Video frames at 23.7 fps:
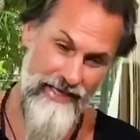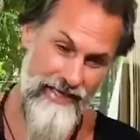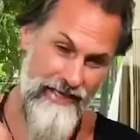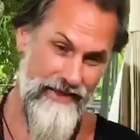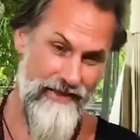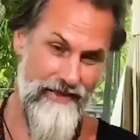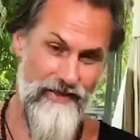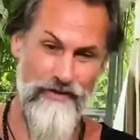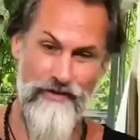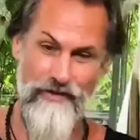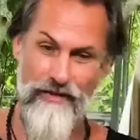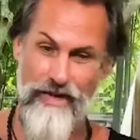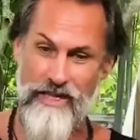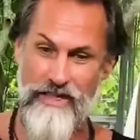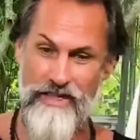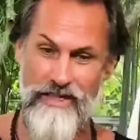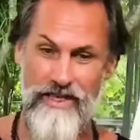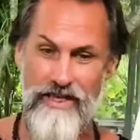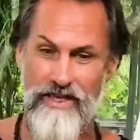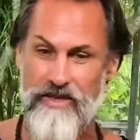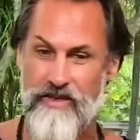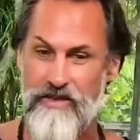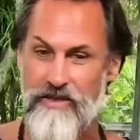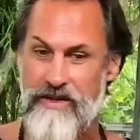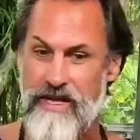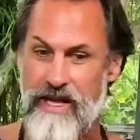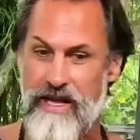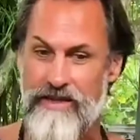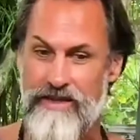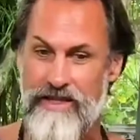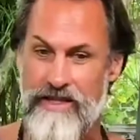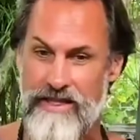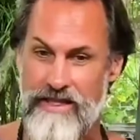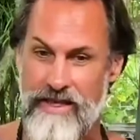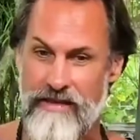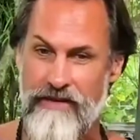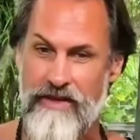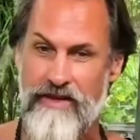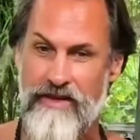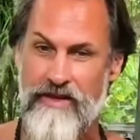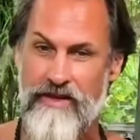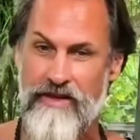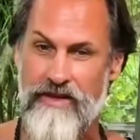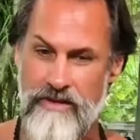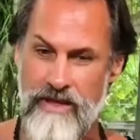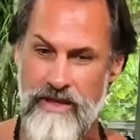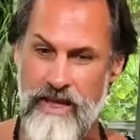crushed in the 2007,
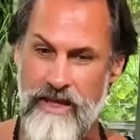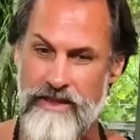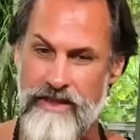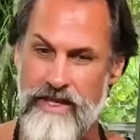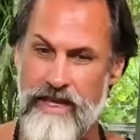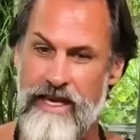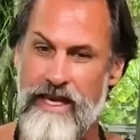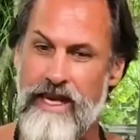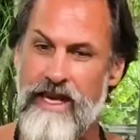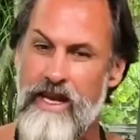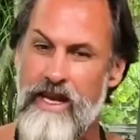2008.